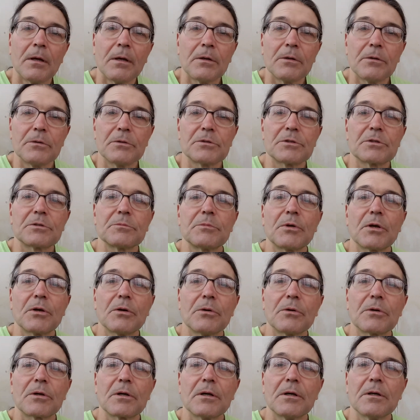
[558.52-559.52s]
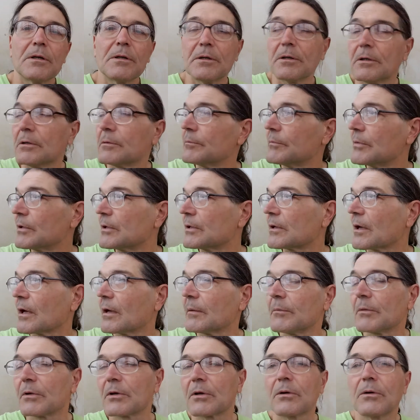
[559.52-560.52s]
Do some yoga. Be
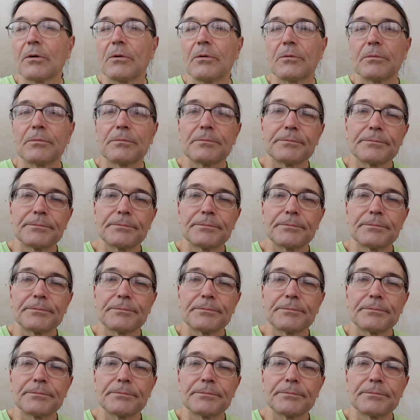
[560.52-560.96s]
time to go